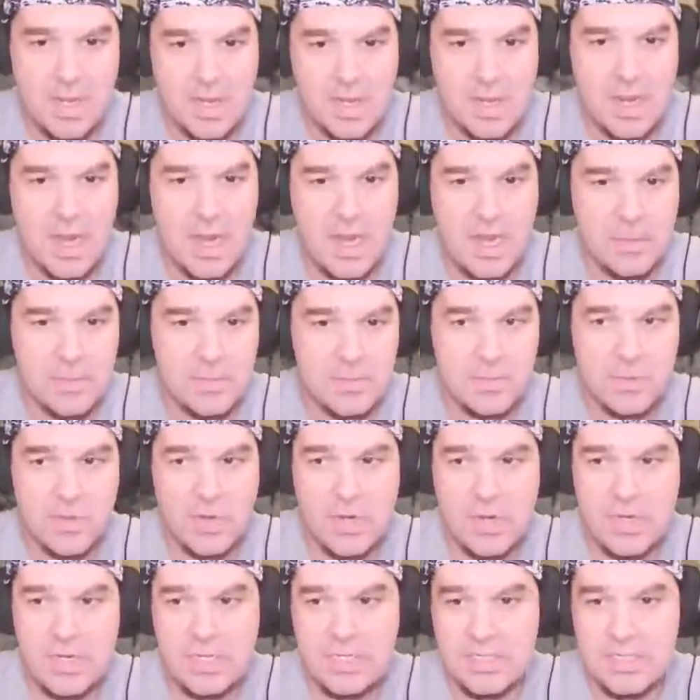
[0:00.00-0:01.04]
I am
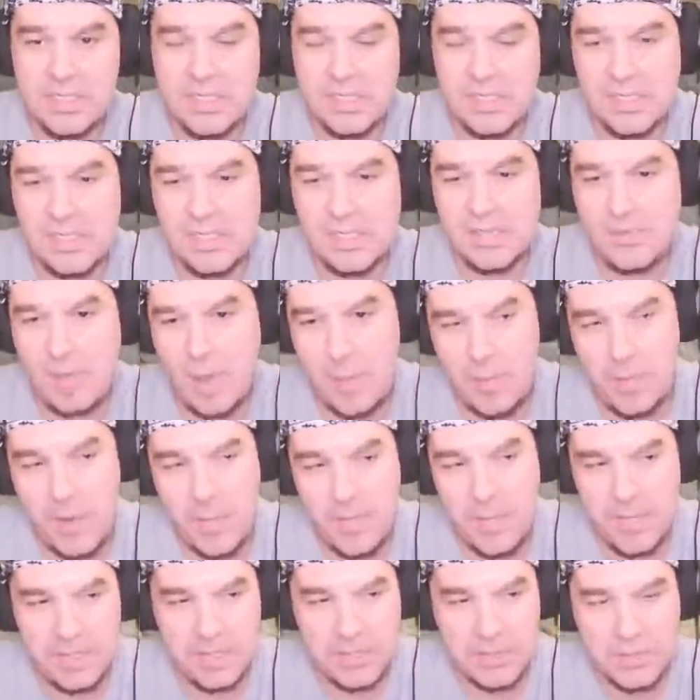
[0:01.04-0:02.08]
trying to... I'm
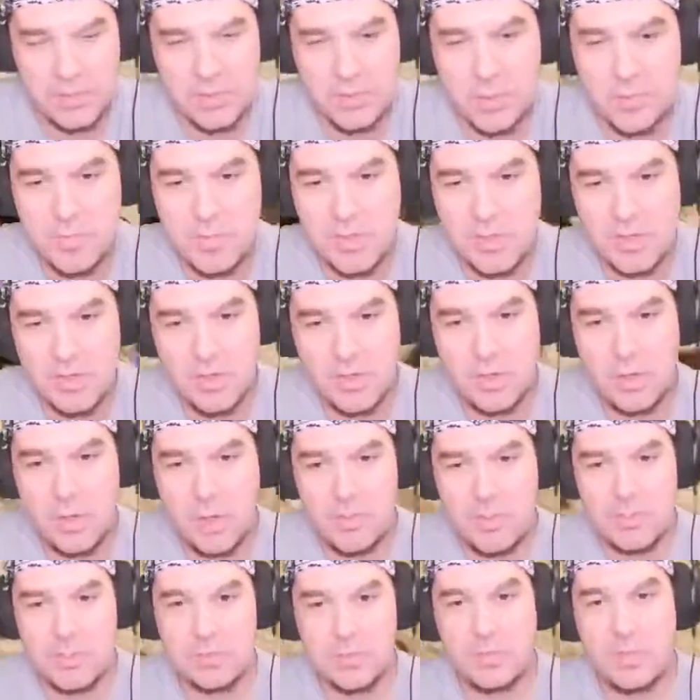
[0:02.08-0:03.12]
probably going to tune up another car,
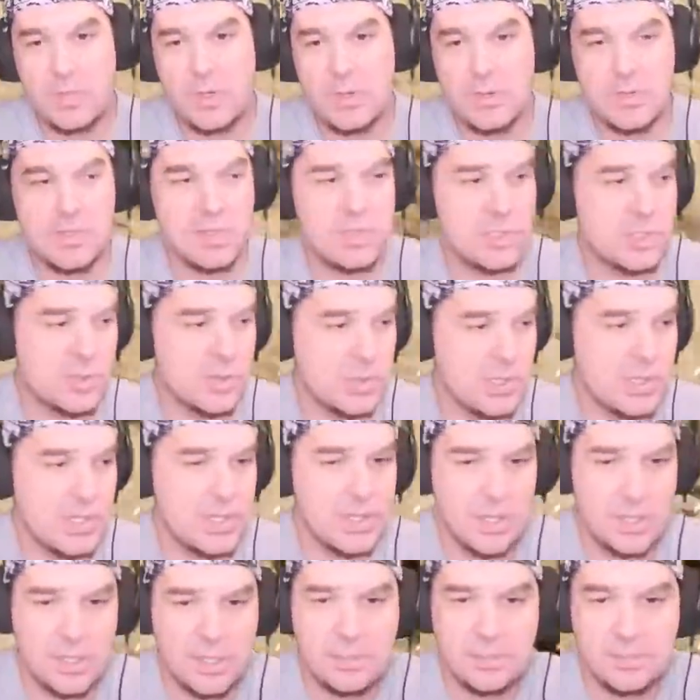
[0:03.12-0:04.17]
but you're welcome to join in
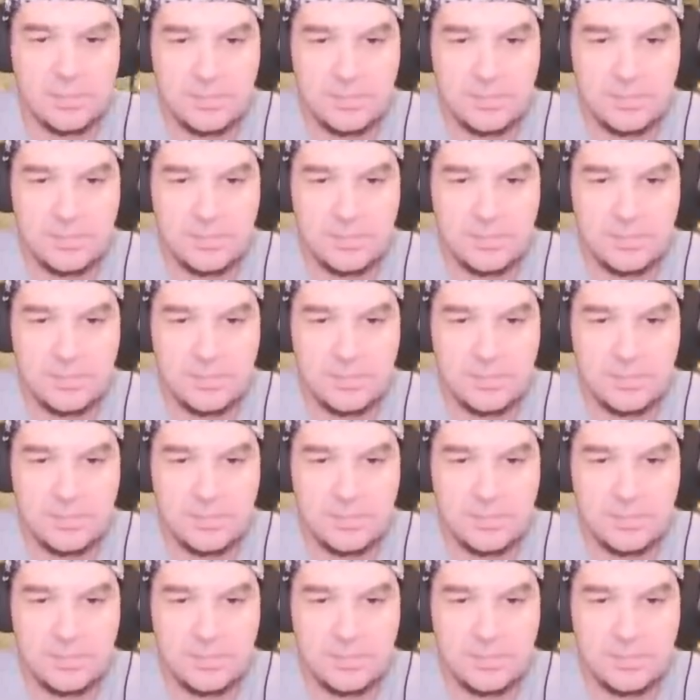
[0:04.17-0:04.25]
there.